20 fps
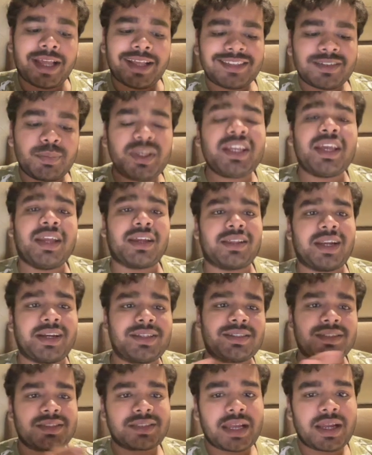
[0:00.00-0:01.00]
SPA, that is
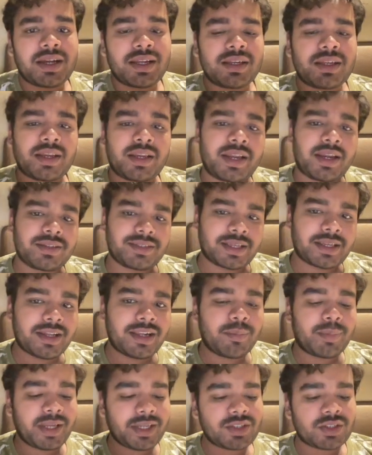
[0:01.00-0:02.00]
single
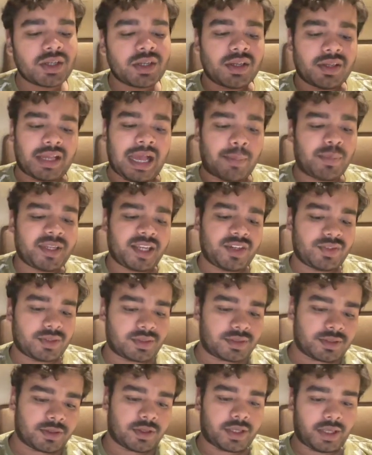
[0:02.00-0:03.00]
page applications.
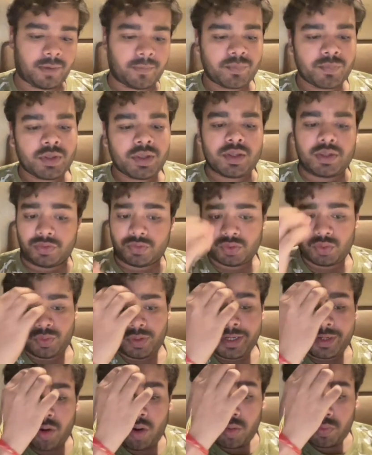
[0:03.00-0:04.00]
Yeah, so
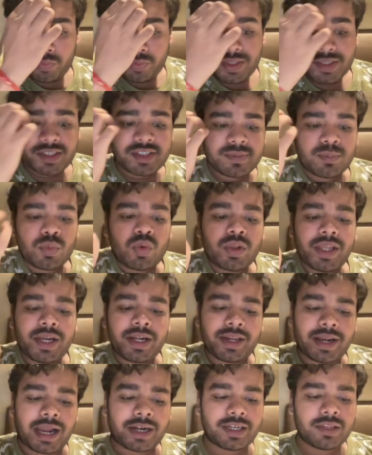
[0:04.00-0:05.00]
it offers a smooth and
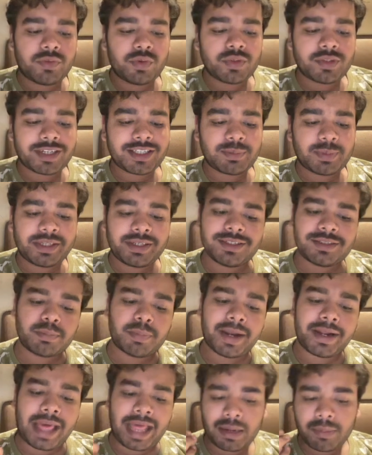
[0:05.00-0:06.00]
interactive user experience
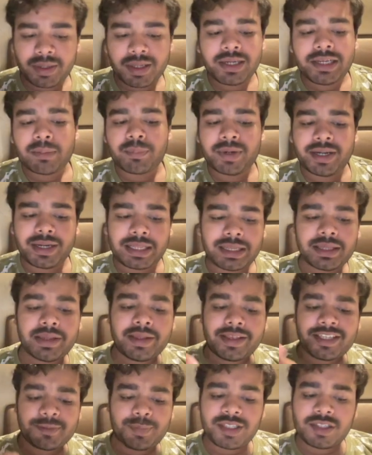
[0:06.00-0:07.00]
by dynamically updating
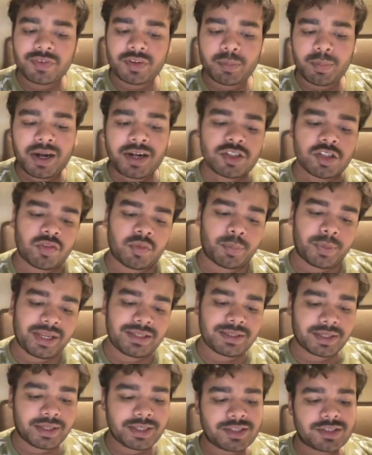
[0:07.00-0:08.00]
specific parts of a
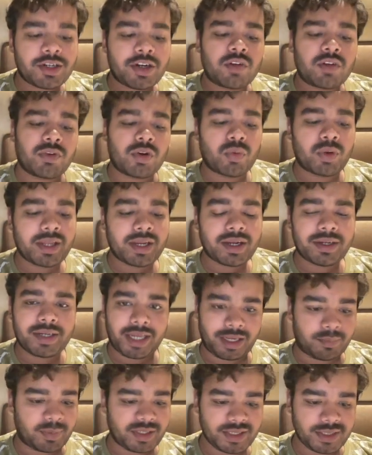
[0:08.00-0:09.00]
page instead of loading
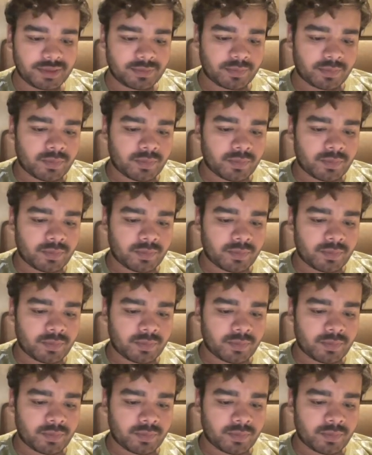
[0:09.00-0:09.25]
entire pages.